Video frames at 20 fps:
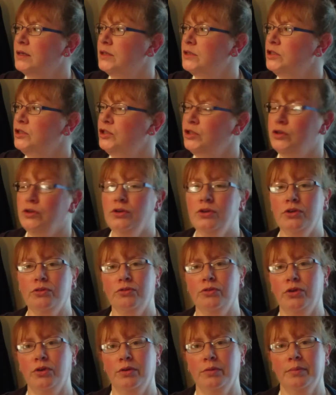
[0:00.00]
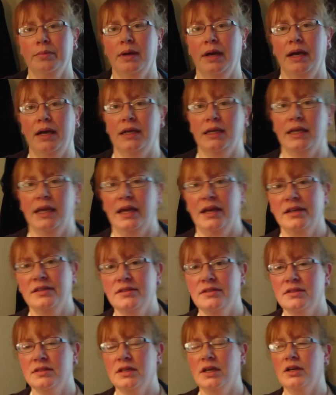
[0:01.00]
Junk room, I
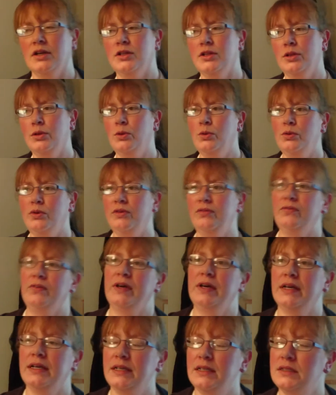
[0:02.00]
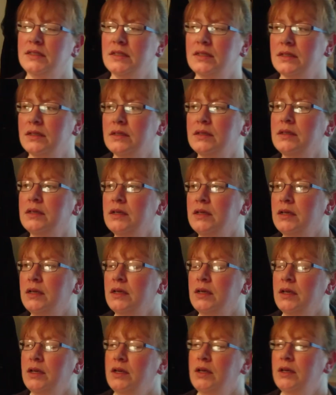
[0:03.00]
guess. A glorified,
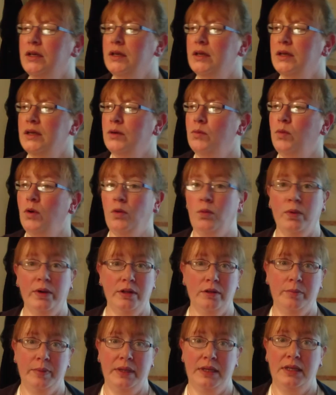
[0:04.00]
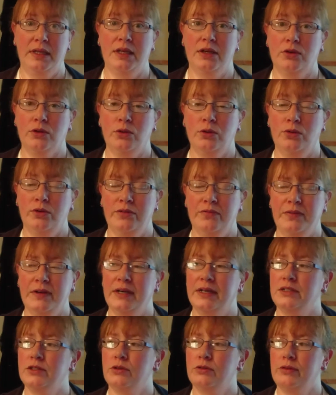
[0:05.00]
what will be a
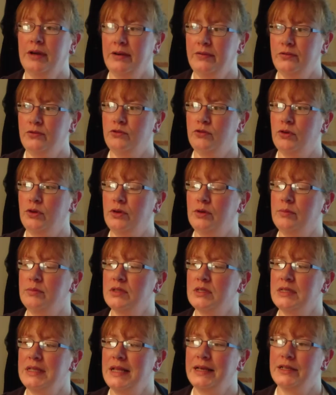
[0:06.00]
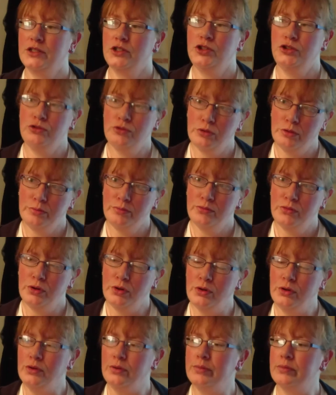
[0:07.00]
glorified craft room / drum
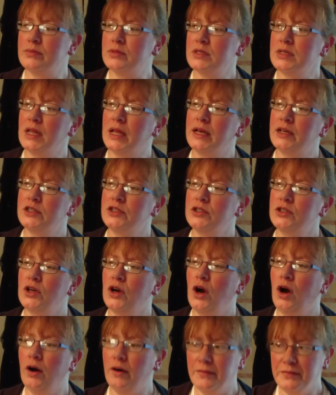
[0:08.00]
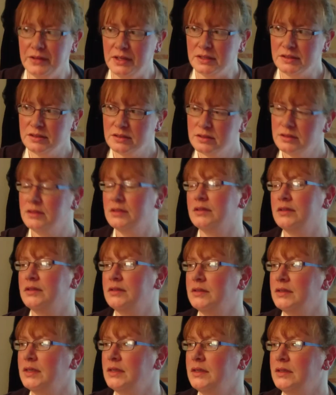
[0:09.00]
room / office
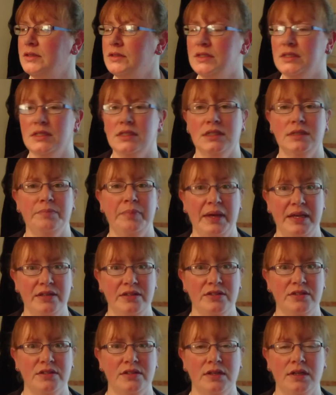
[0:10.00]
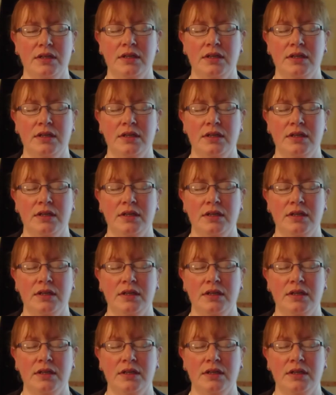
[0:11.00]
space.